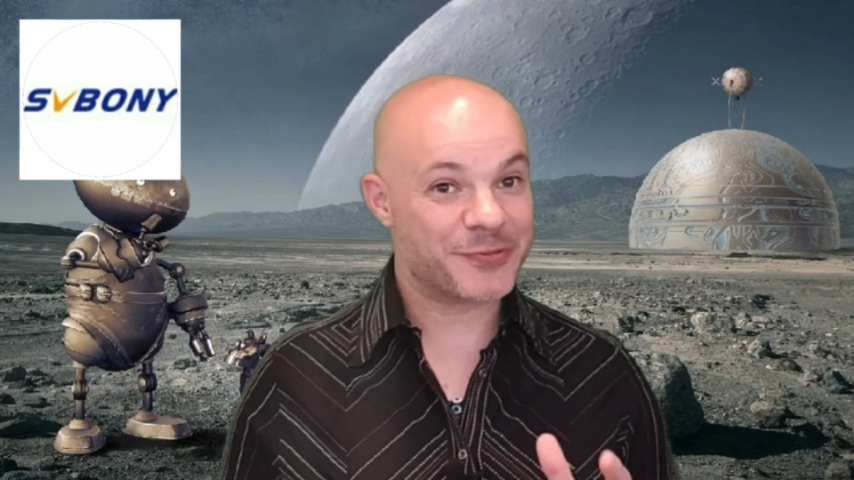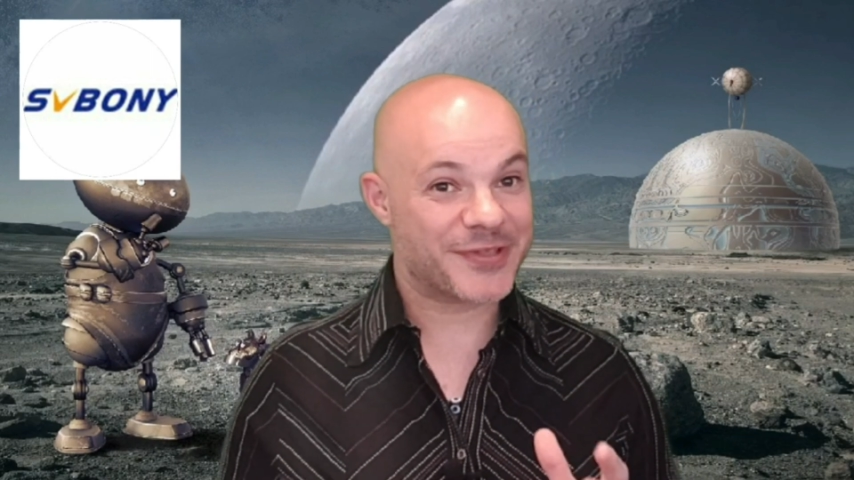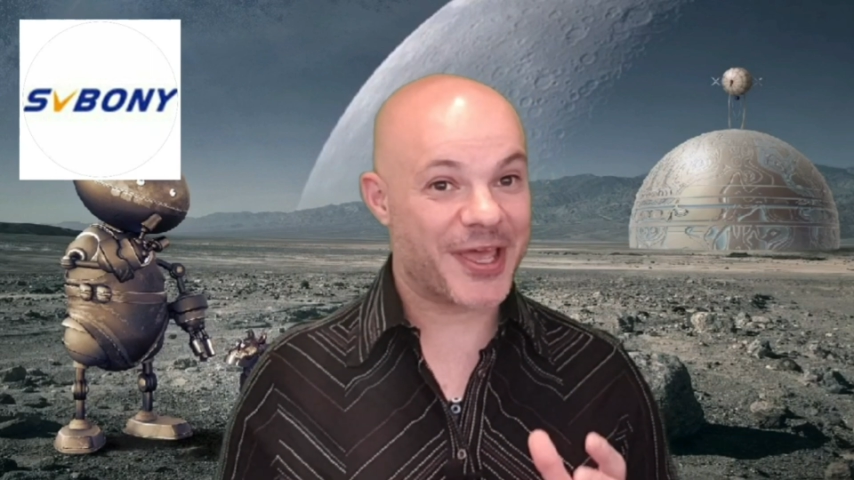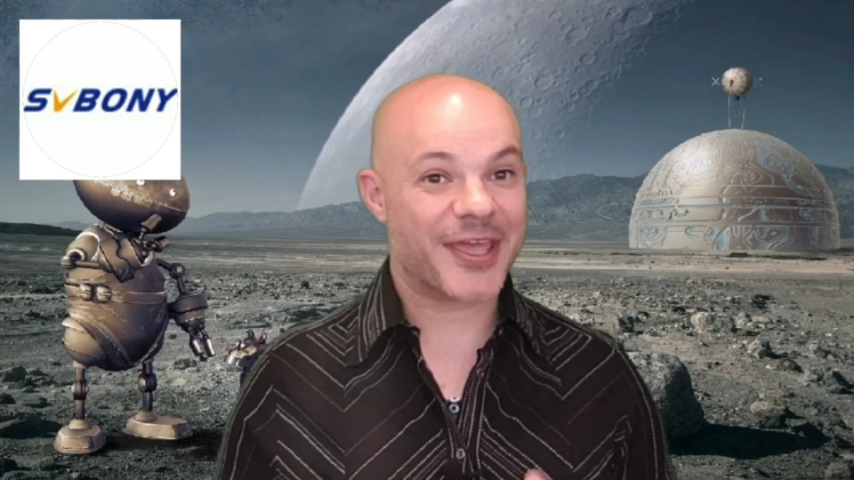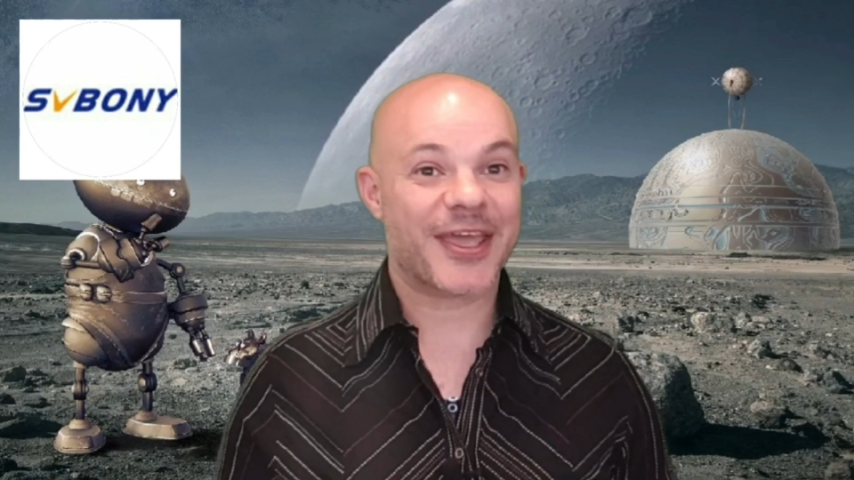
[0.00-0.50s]

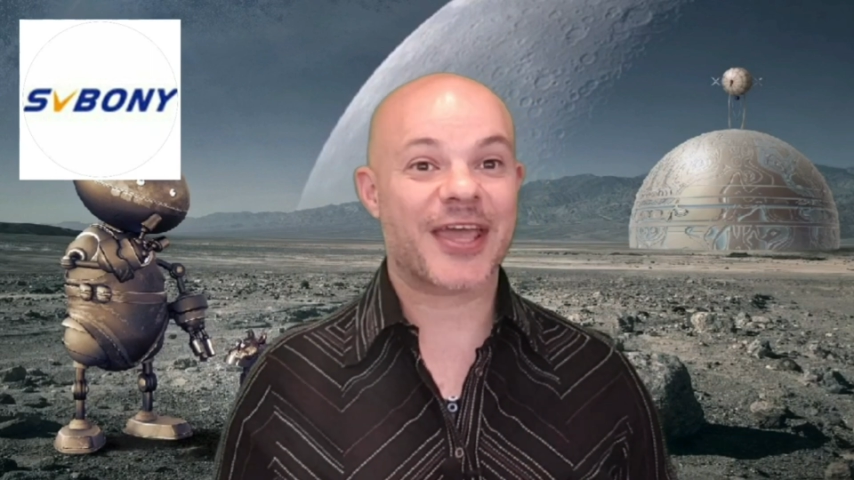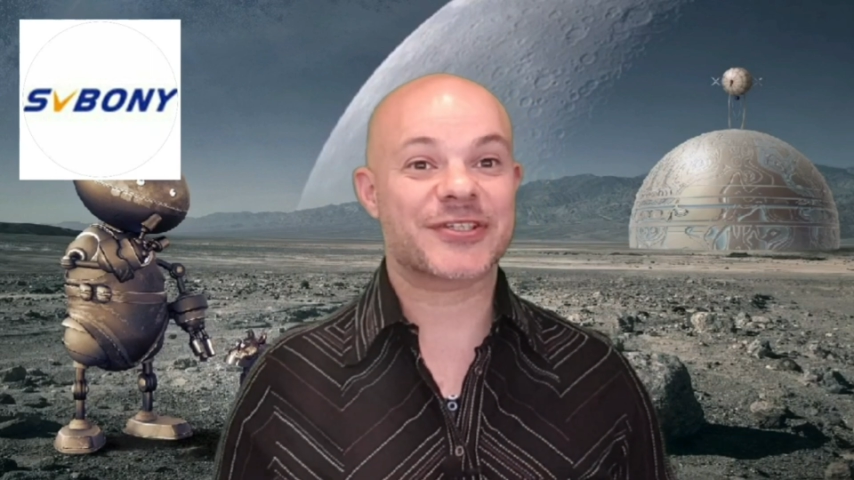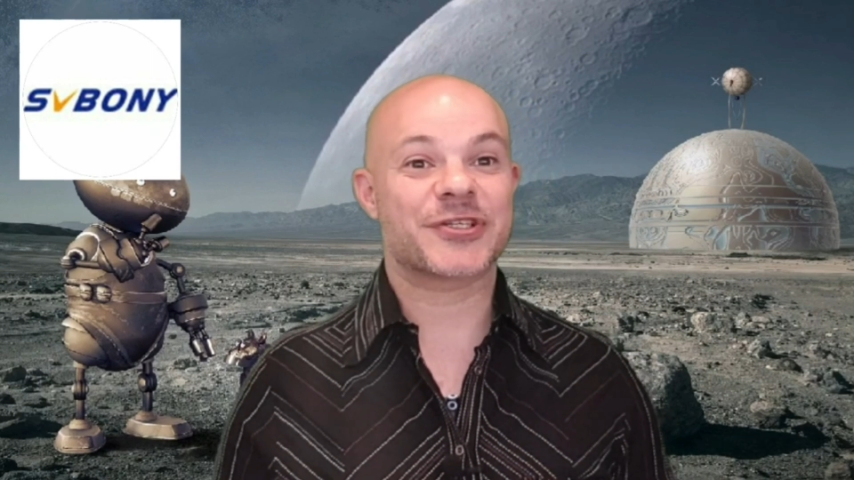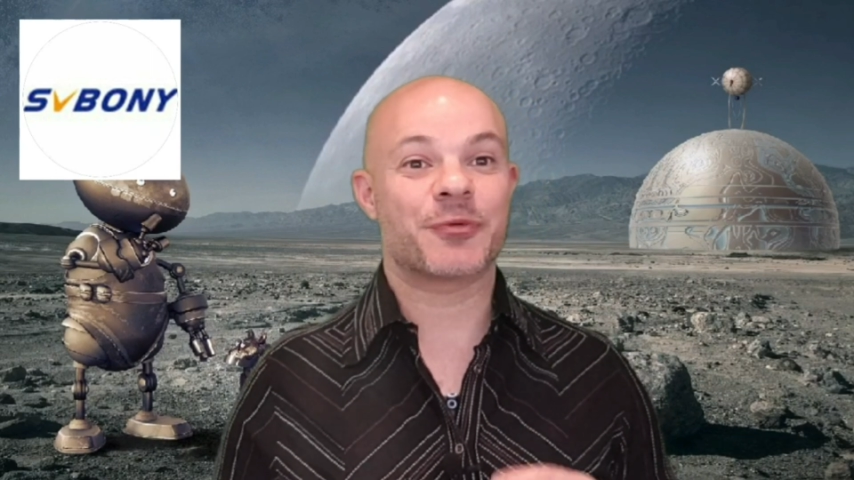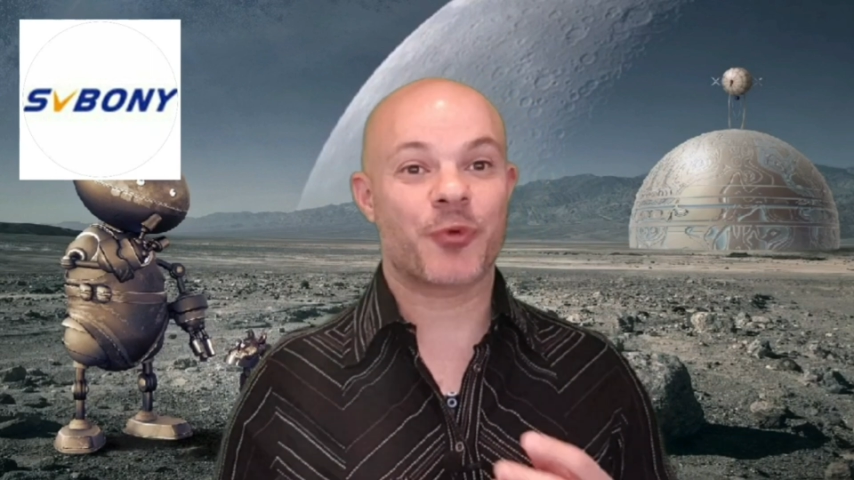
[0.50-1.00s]
proves that
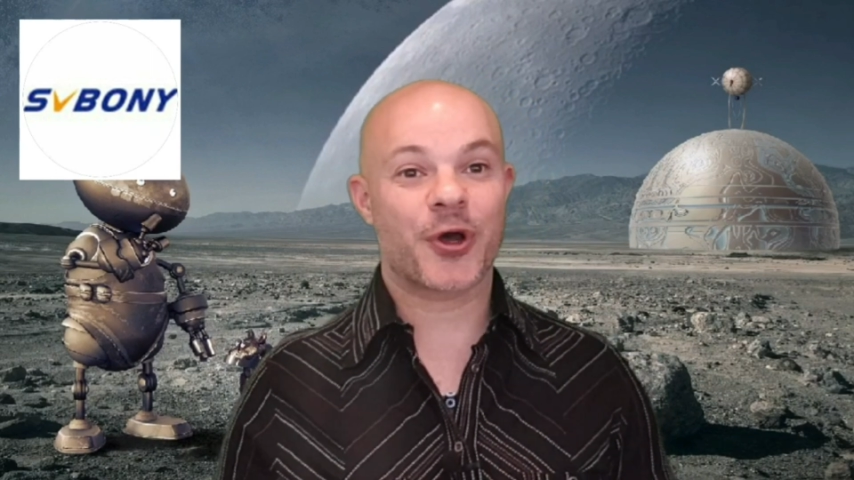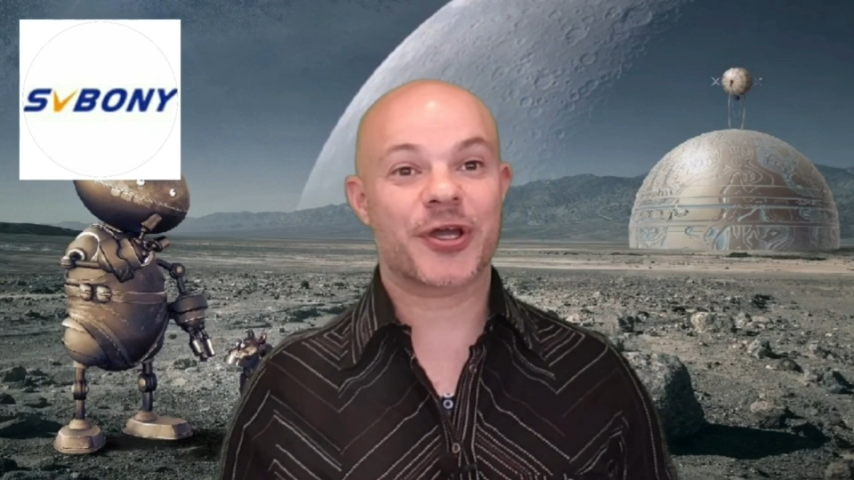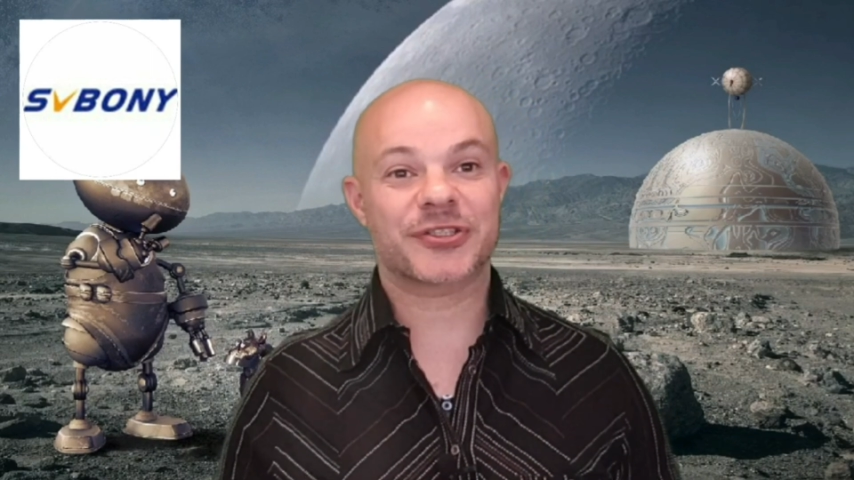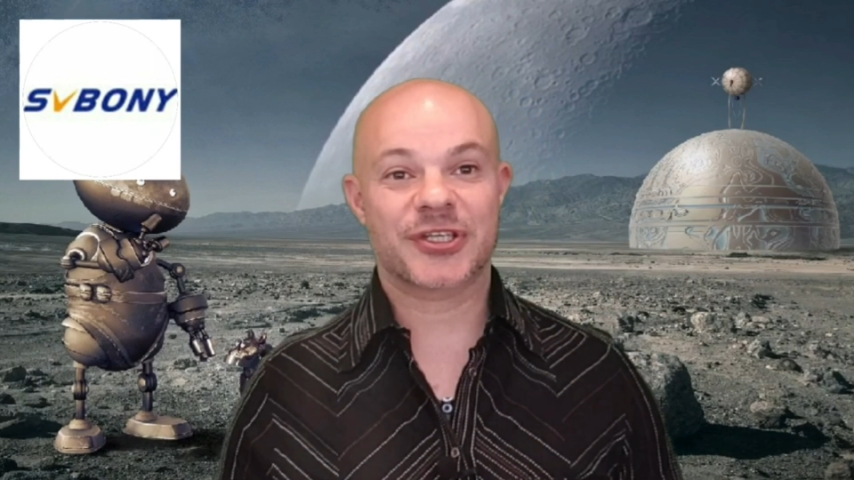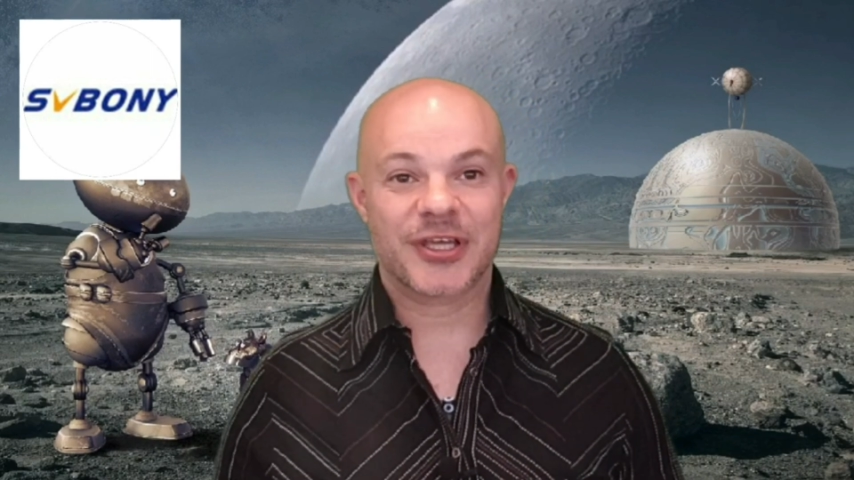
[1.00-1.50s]
it actually
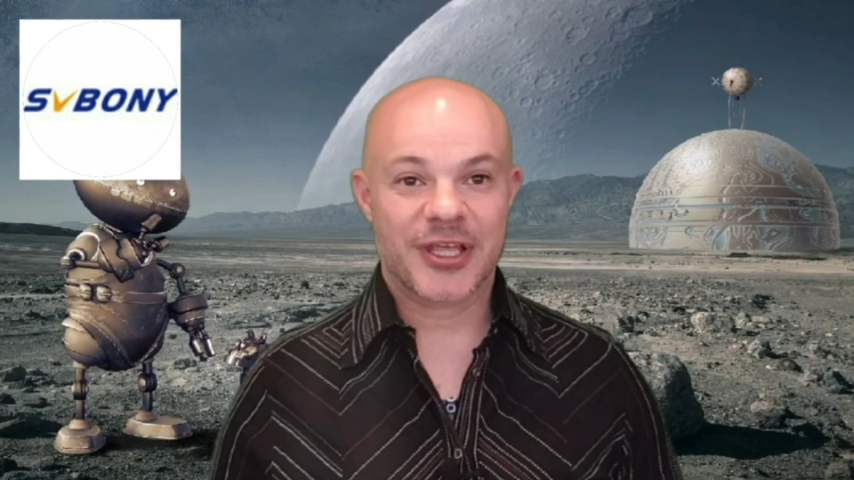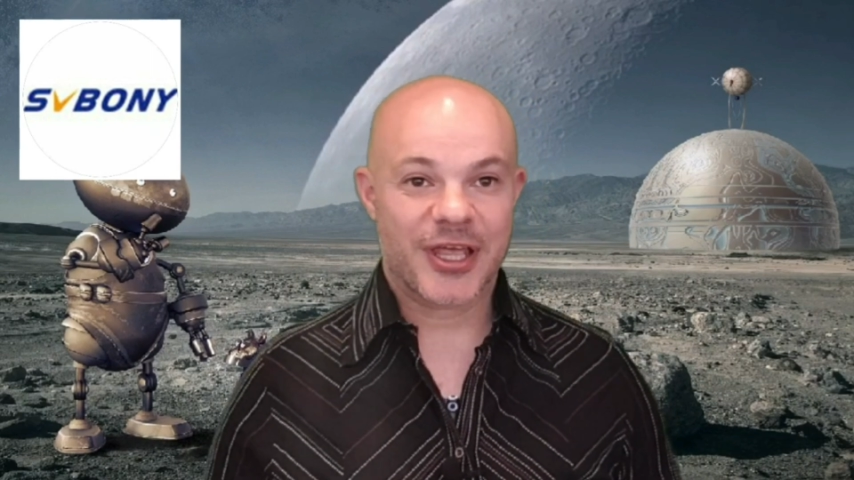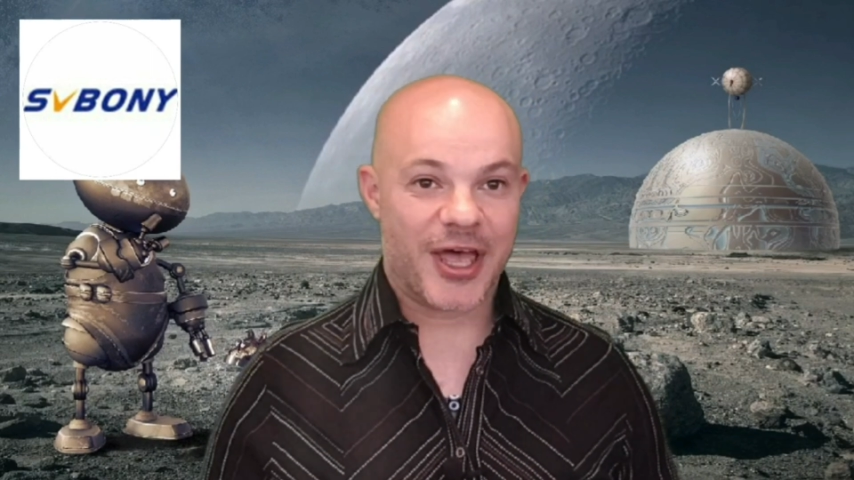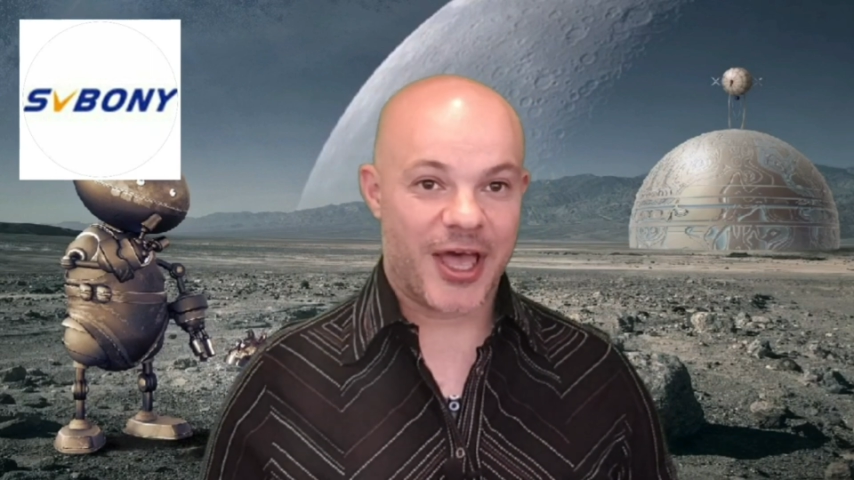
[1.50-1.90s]
worked.